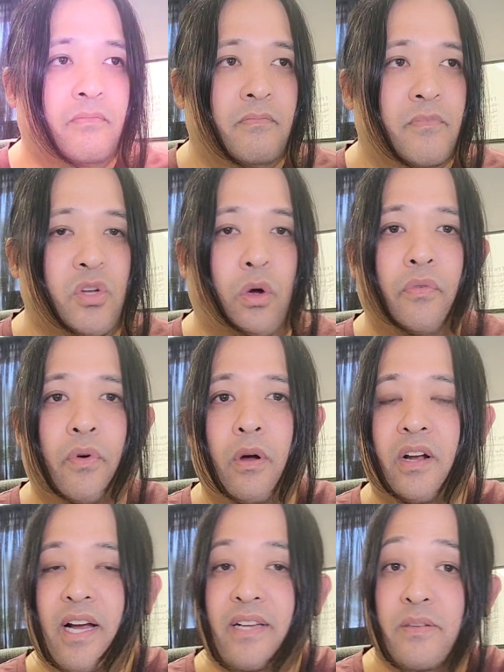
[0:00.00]
So overall,
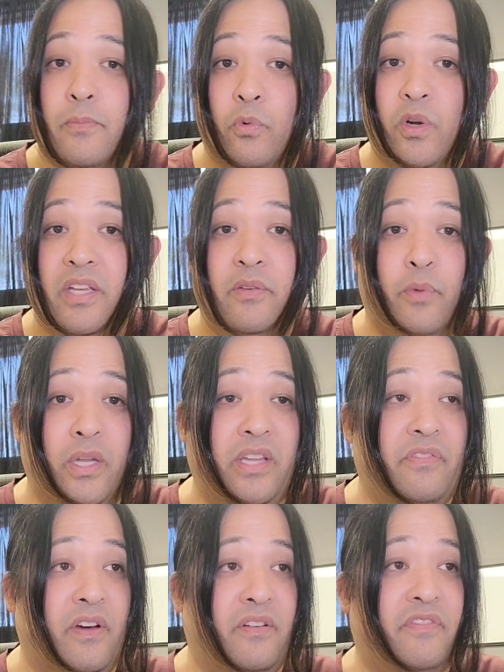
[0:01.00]
guys, really, really
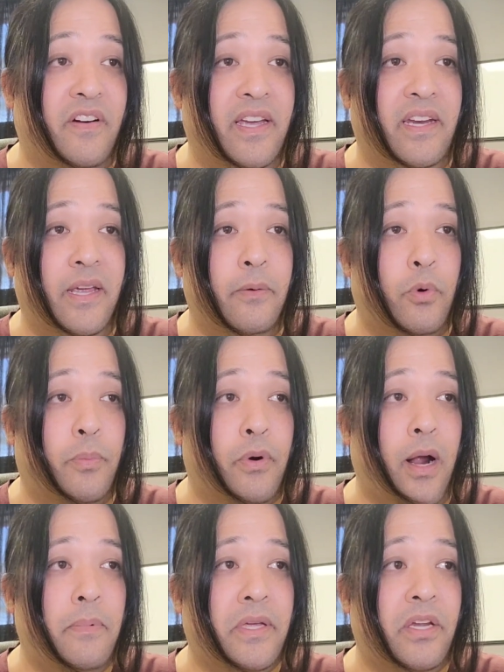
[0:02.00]
fun fight, and we're
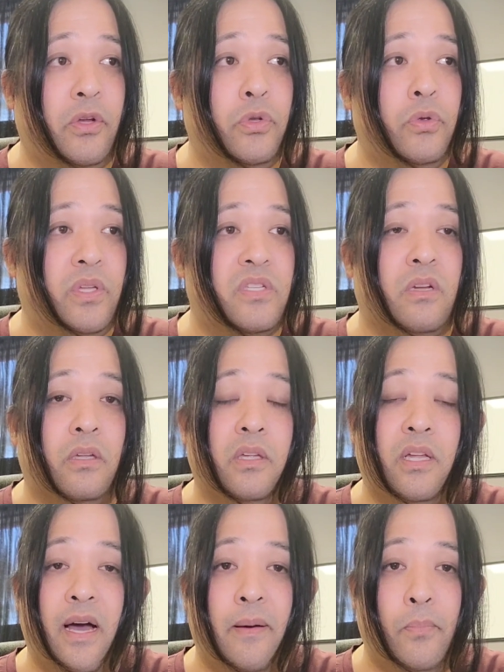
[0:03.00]
probably going to do this a
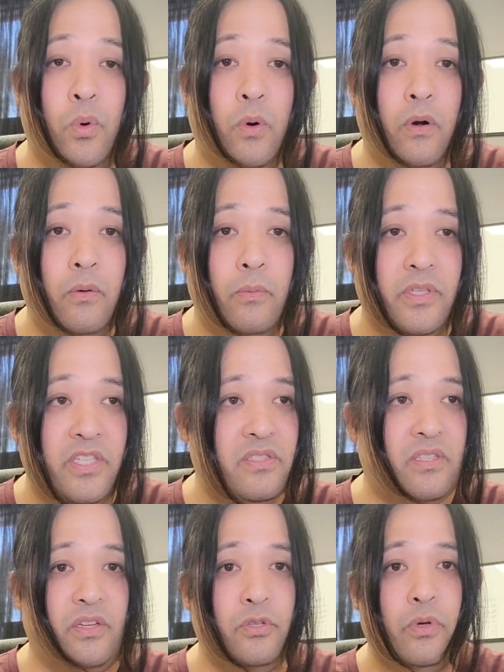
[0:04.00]
lot more, just
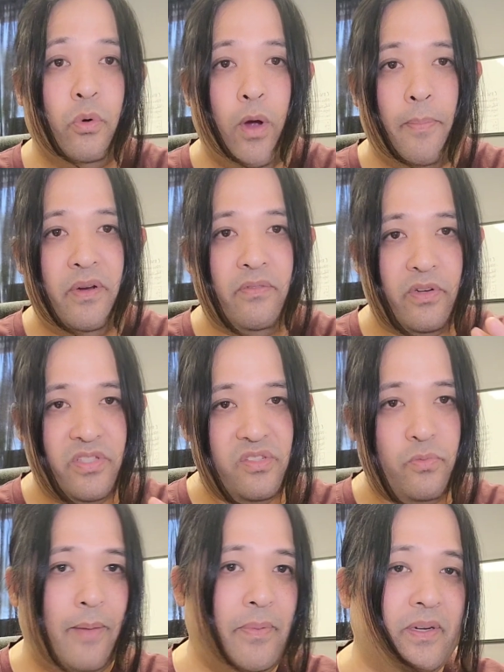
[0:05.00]
doing weapon versus
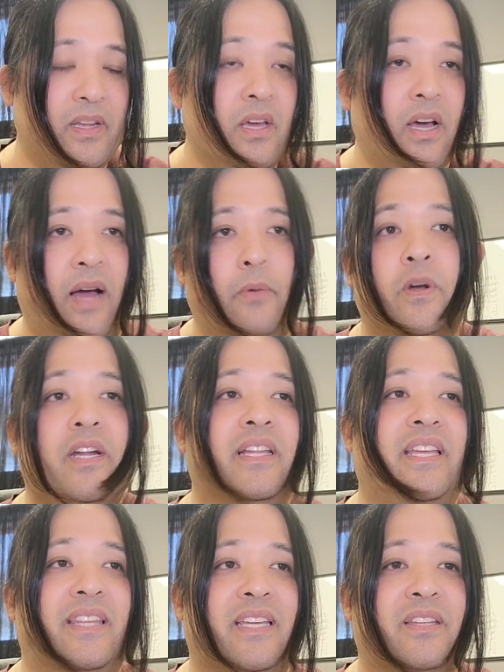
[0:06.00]
weapon. I
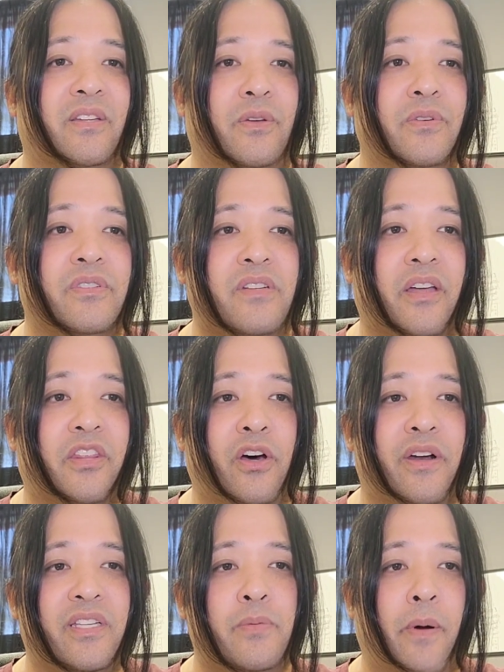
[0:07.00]
really think that those
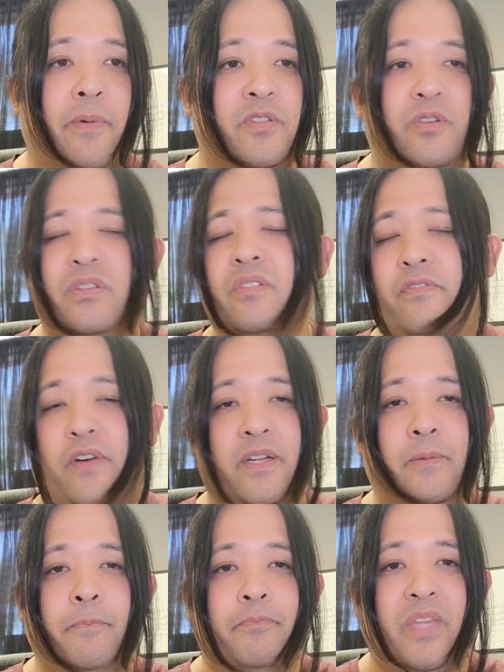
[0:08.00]
thought experiments are just
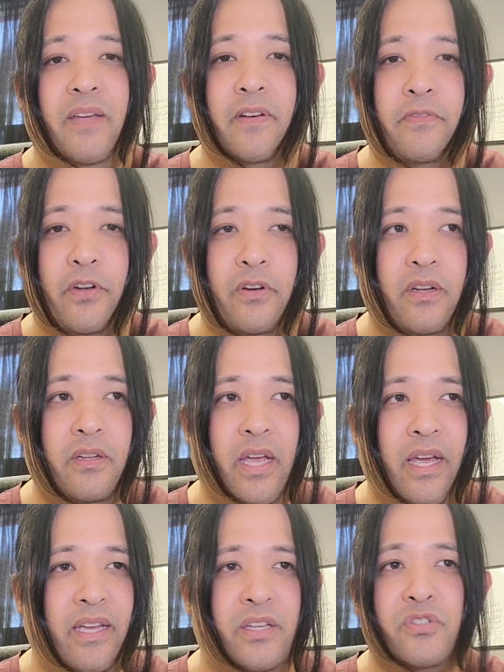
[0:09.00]
fun, even if they're
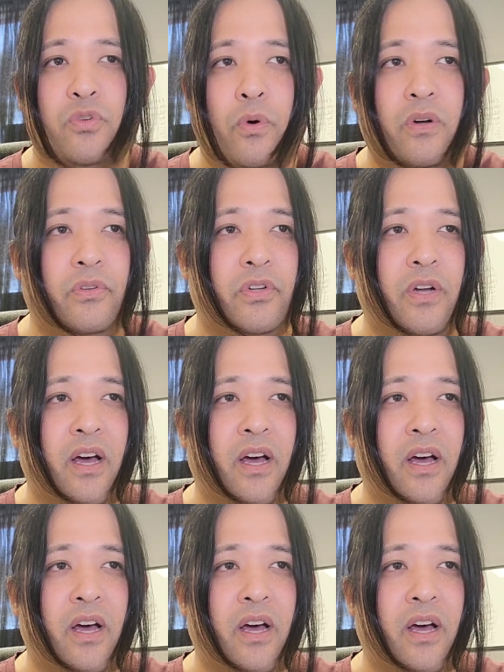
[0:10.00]
ahistorical.